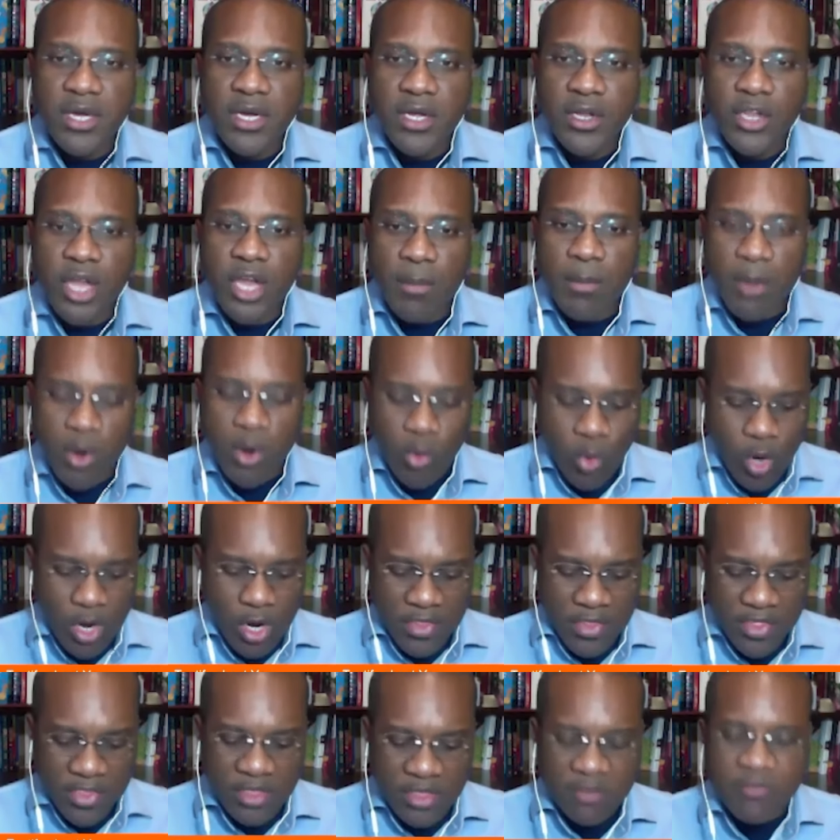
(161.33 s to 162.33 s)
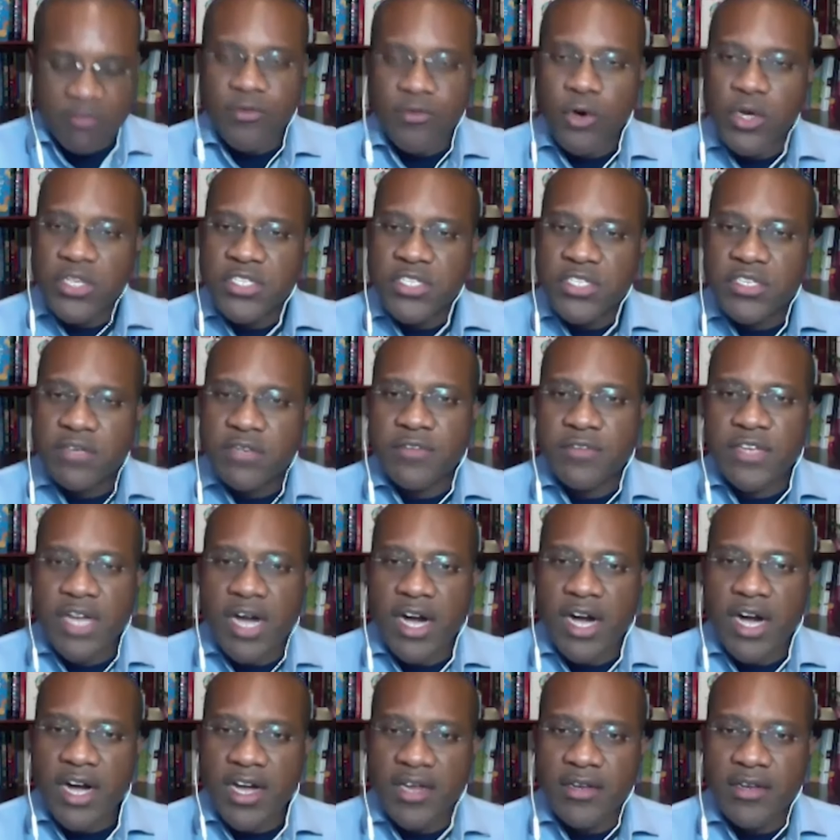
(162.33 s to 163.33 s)
Number one, the voice of
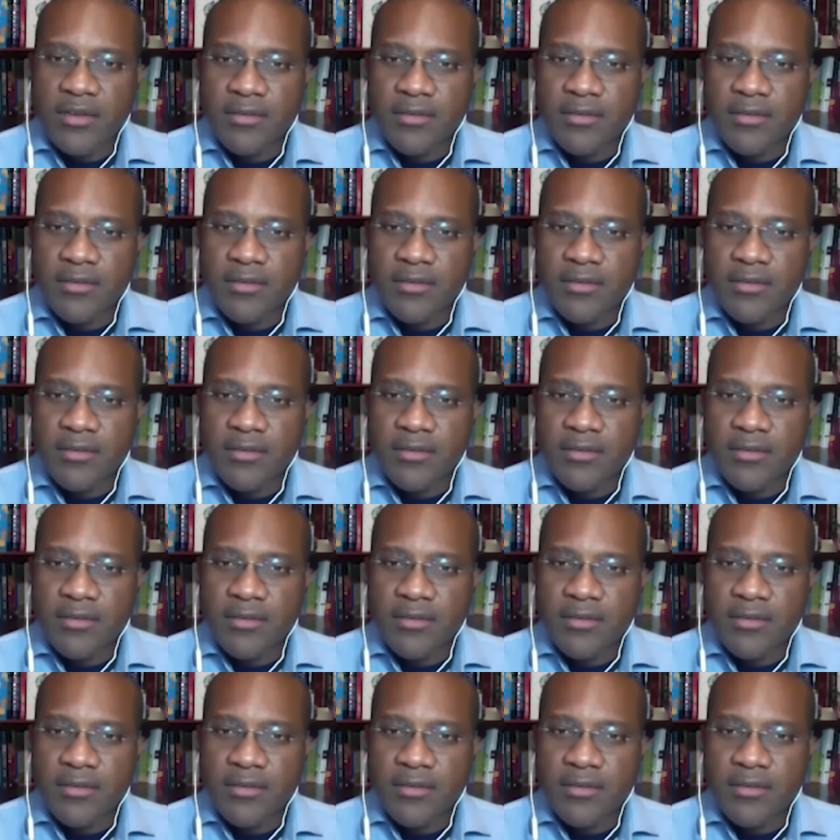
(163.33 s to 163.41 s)
God.